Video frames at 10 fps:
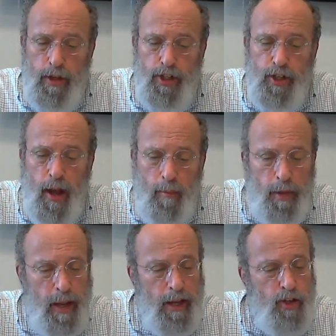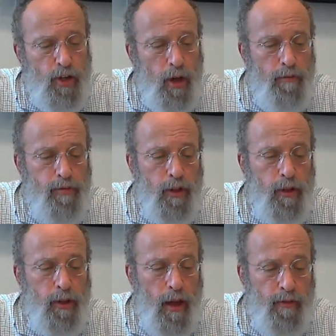This is a combination of the
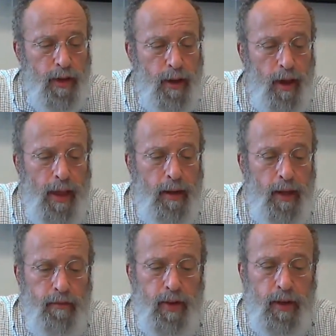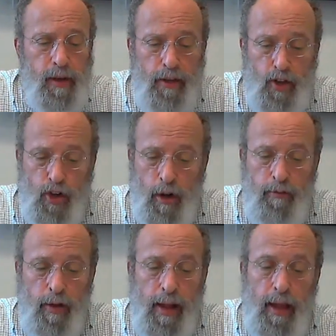loving and giving nature
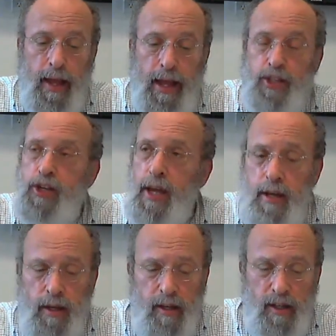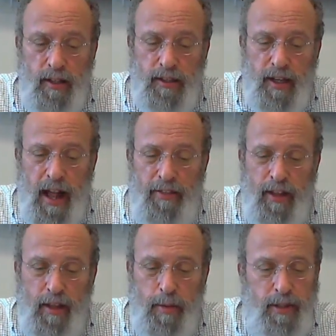of chesed
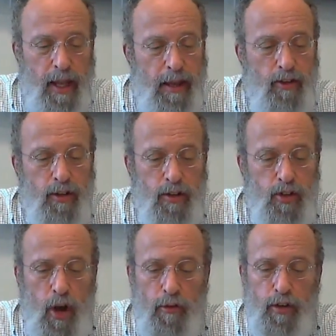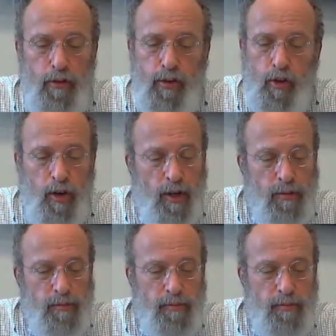and the limitations of gevura.